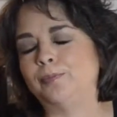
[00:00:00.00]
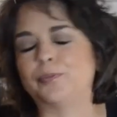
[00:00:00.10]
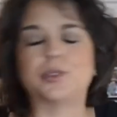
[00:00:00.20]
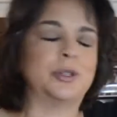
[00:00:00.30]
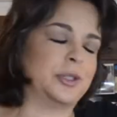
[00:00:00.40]

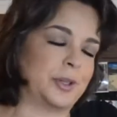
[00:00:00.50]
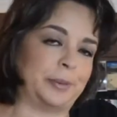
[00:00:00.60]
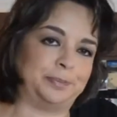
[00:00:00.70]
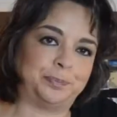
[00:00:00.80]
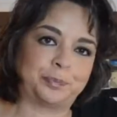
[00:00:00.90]
Seriously.
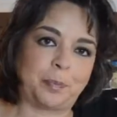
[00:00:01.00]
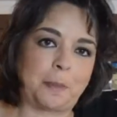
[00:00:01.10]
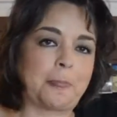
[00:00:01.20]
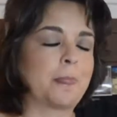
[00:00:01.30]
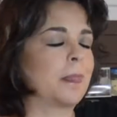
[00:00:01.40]

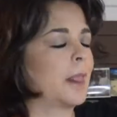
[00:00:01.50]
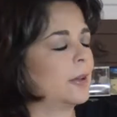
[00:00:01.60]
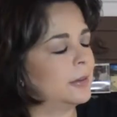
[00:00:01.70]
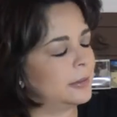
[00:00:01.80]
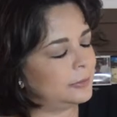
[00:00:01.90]

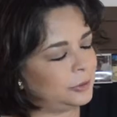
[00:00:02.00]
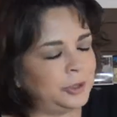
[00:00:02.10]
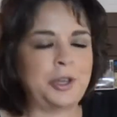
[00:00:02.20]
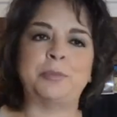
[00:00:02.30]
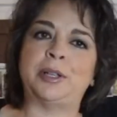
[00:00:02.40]
You
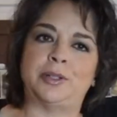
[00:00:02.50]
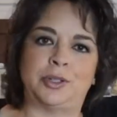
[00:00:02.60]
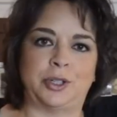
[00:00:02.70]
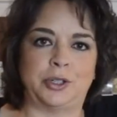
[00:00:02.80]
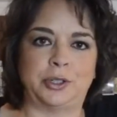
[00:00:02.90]
got to make this
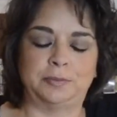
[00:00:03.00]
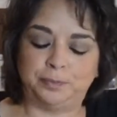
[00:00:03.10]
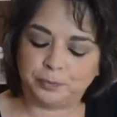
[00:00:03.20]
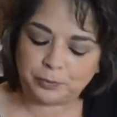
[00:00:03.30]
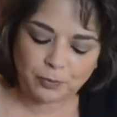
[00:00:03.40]
dish.
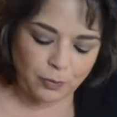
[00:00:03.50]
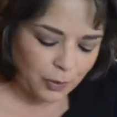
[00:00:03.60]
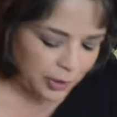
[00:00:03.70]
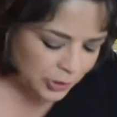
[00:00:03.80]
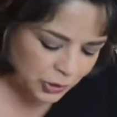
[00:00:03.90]

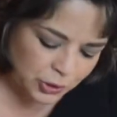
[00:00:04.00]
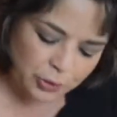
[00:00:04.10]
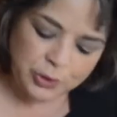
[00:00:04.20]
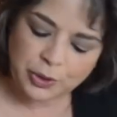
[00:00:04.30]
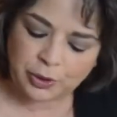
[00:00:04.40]
It's
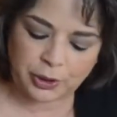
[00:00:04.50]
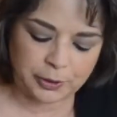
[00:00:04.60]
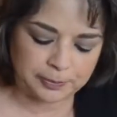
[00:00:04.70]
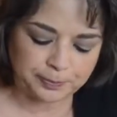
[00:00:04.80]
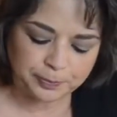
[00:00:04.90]
so, so good.